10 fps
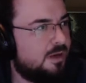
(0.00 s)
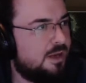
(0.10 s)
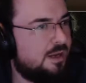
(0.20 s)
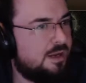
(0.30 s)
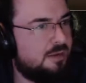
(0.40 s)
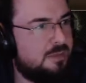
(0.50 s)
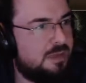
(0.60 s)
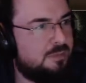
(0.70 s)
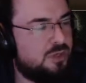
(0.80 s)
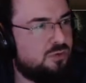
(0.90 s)
And then
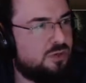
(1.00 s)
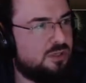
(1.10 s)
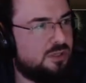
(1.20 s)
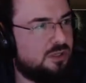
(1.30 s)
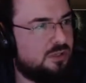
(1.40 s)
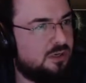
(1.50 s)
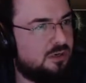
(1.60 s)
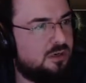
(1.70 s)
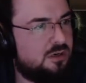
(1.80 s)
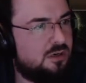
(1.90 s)
maybe you can declare,
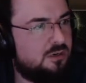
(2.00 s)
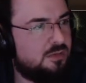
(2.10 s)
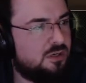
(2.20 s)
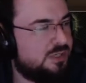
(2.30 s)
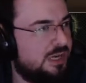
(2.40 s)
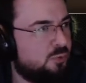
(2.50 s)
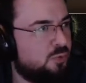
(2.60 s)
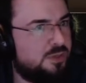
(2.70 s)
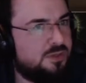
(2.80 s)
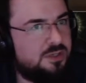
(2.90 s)
because I won't
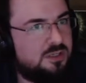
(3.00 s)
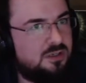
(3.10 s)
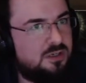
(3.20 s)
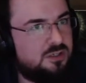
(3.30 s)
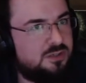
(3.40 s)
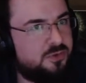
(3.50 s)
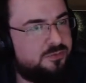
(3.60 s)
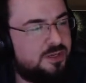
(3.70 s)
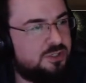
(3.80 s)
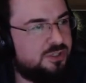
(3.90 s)
be able to declare because I'm not
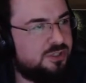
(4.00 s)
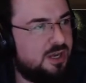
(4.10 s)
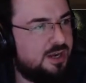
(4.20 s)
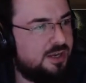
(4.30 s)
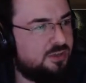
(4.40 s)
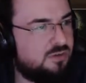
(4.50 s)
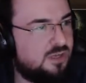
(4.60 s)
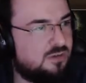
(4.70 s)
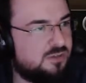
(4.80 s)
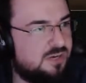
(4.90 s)
fascist yet, and I could get...
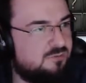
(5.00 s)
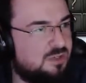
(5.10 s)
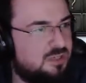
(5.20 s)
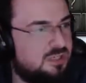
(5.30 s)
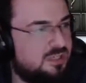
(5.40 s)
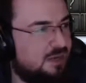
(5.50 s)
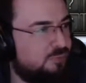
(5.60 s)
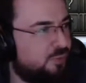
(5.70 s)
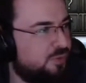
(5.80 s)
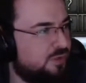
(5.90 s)
Because I really need that
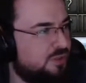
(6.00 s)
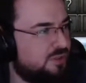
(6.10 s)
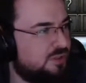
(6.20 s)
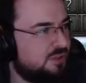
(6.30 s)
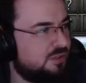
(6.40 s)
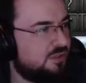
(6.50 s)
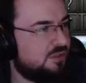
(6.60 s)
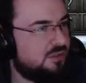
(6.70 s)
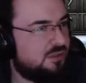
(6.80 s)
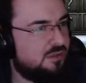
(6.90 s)
population.
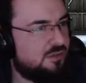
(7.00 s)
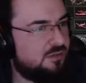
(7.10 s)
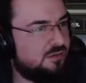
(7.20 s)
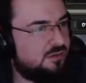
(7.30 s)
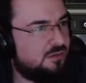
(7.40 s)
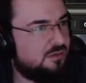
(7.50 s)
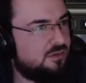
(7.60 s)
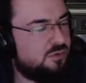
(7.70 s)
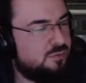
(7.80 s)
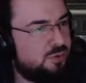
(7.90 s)

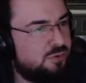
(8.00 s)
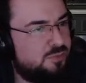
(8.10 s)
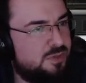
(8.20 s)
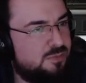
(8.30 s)
2 million people.